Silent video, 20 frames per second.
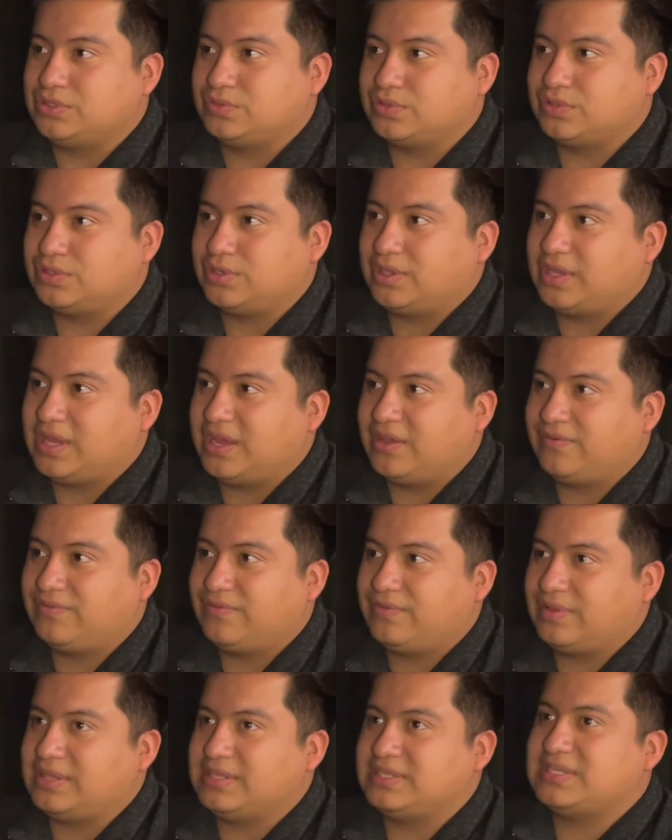with your life,
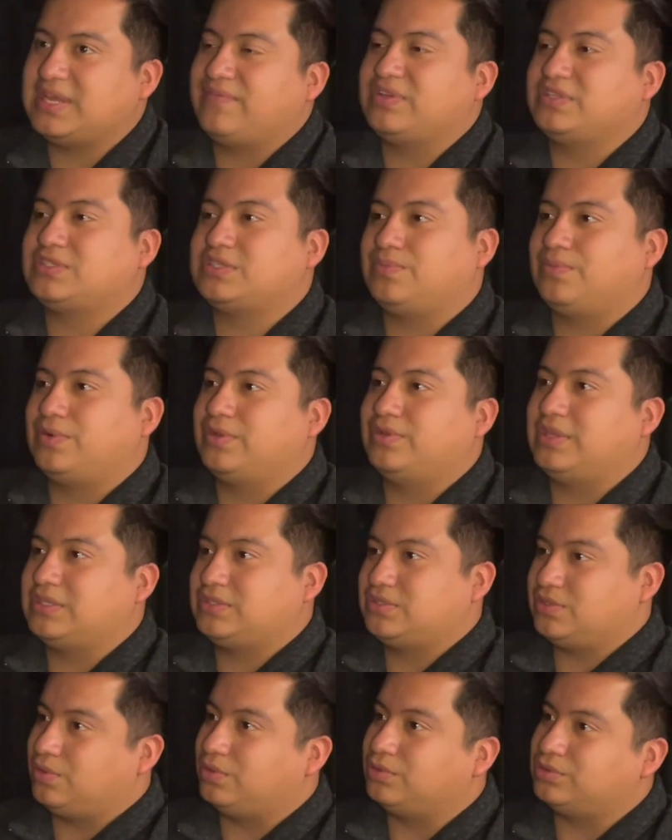at least having someone that's
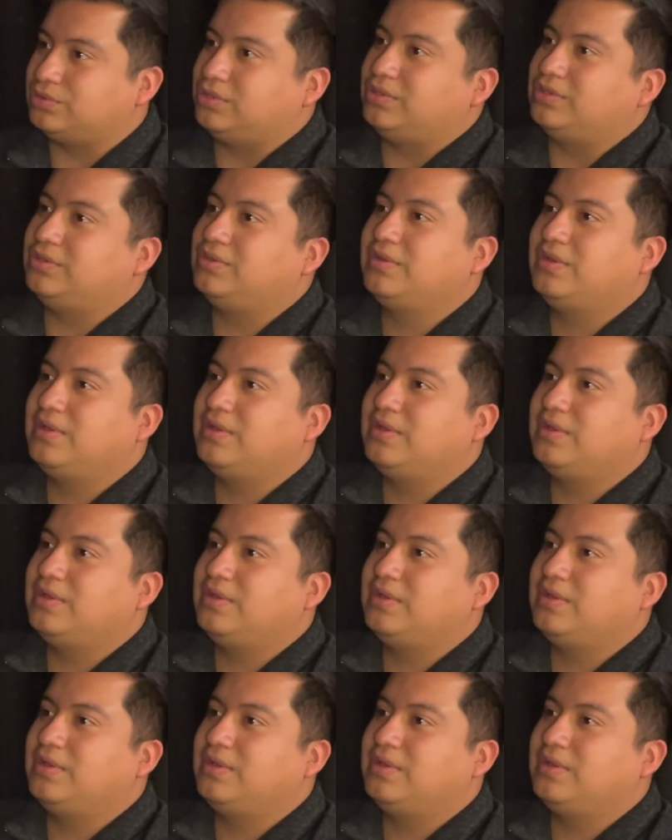older